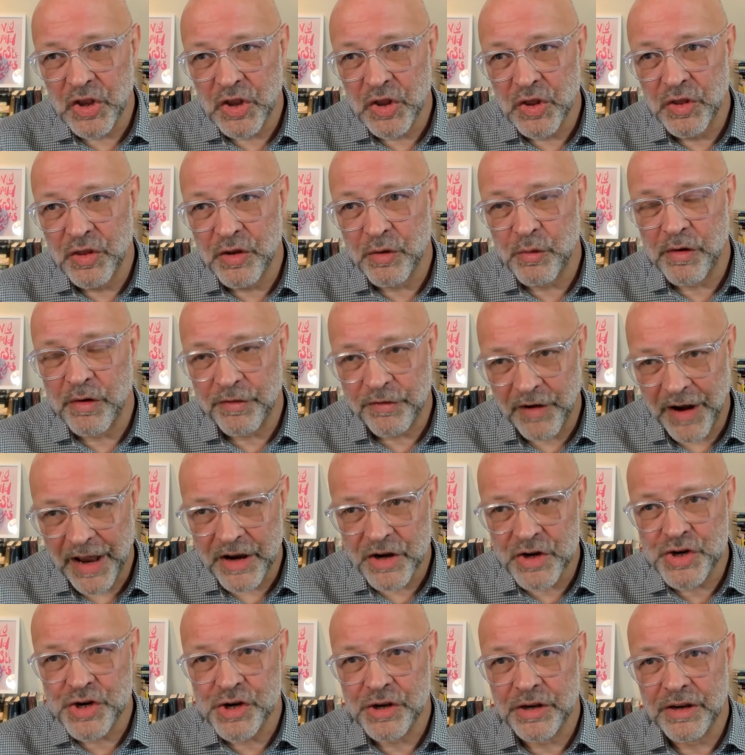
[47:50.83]
the
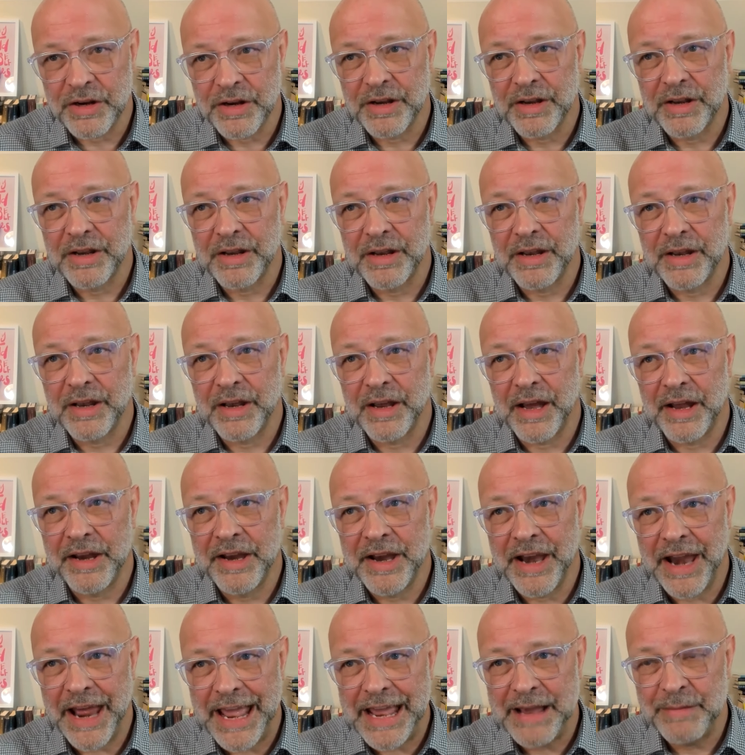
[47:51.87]
reflection
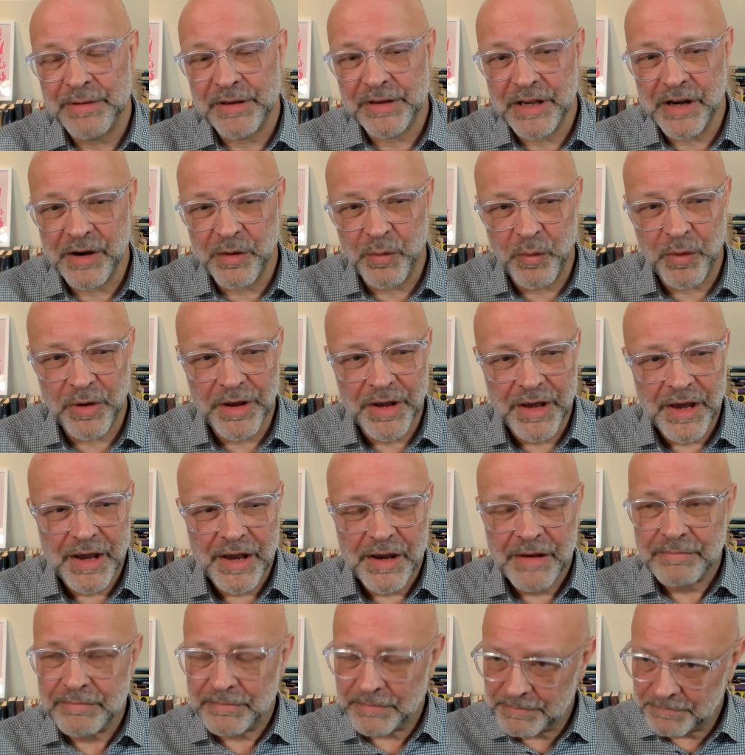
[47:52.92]
enable you know what,
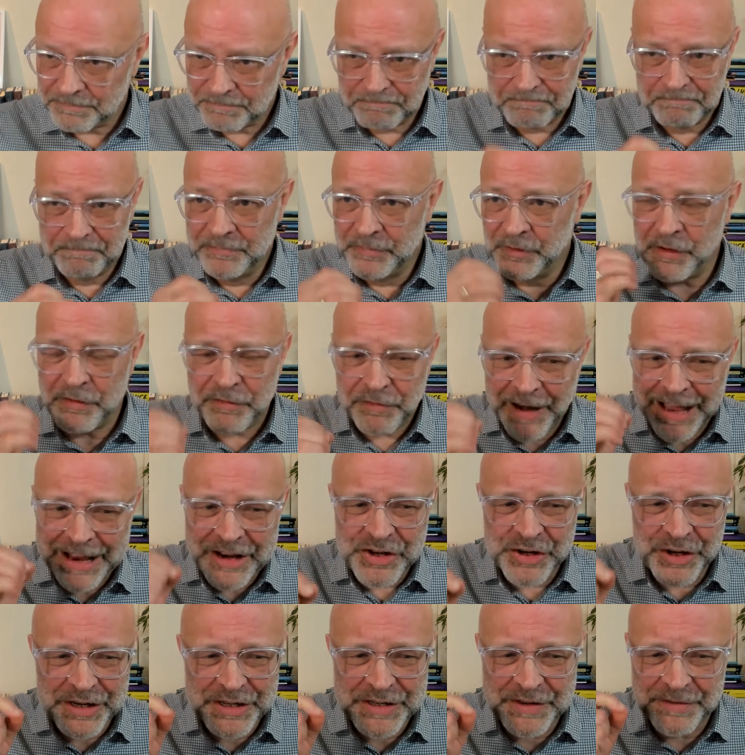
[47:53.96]

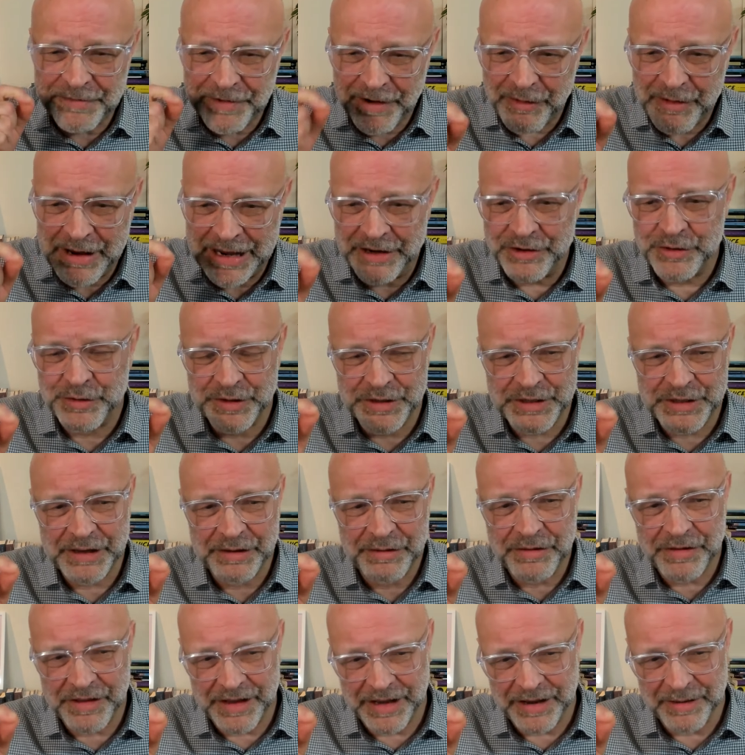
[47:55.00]
reflection is a very interesting
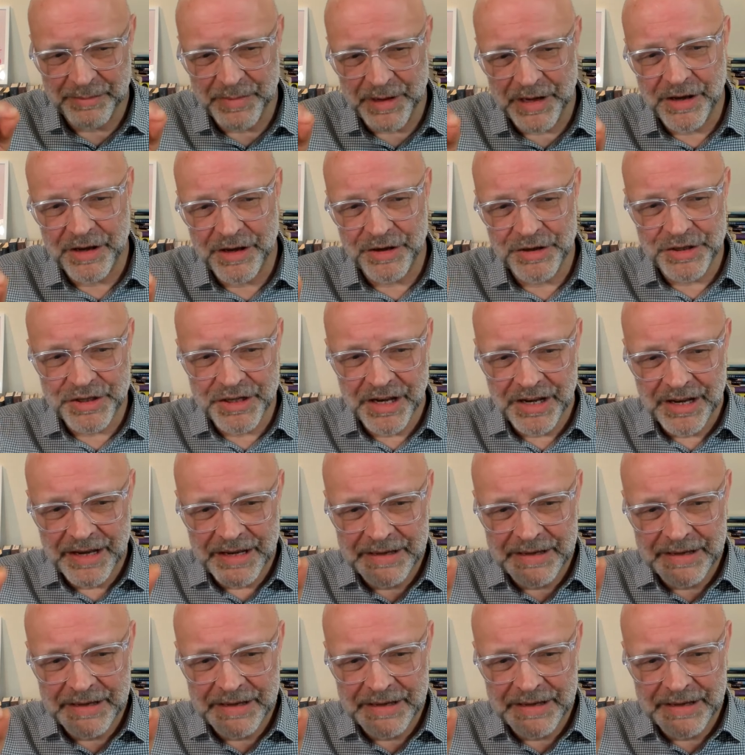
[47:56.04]
thing because